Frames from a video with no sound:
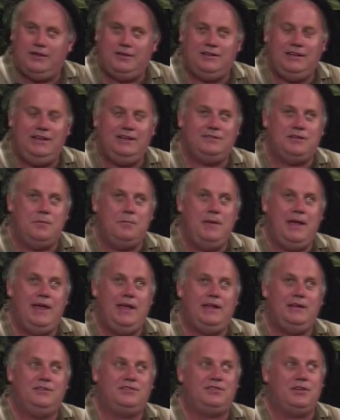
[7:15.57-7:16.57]
Is a
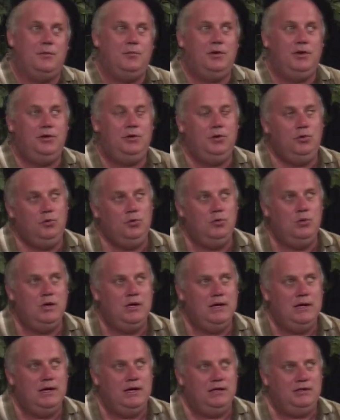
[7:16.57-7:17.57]
man someone who
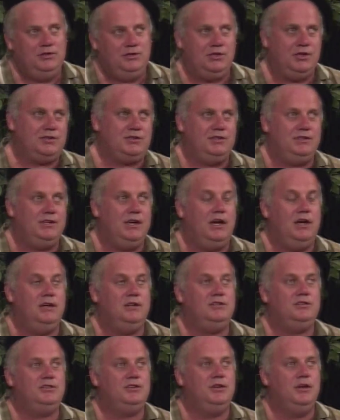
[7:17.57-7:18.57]
just
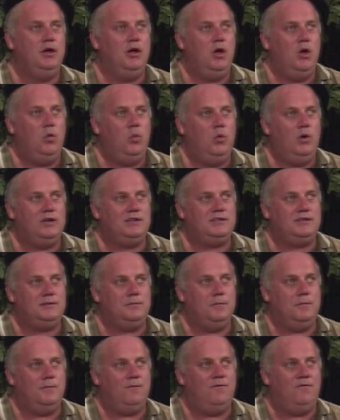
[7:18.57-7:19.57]
does what's
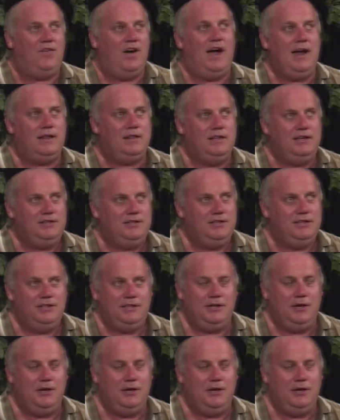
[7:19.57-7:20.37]
violent?